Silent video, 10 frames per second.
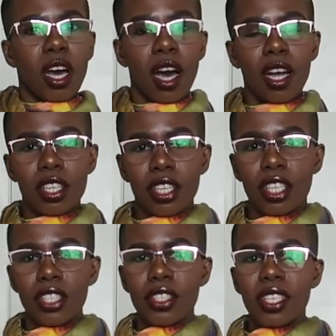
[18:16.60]

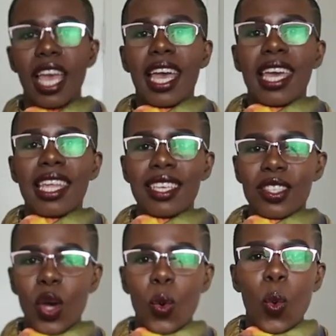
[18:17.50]
colors. It
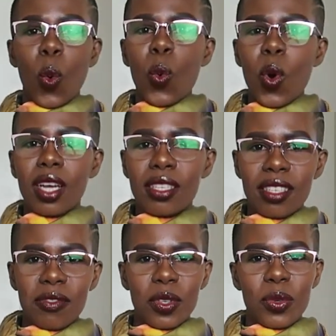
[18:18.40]
is a
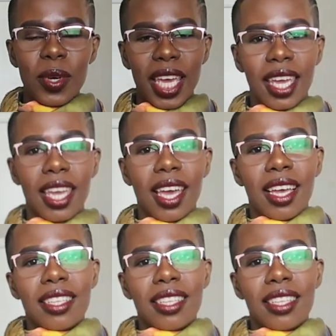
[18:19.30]
wonderful way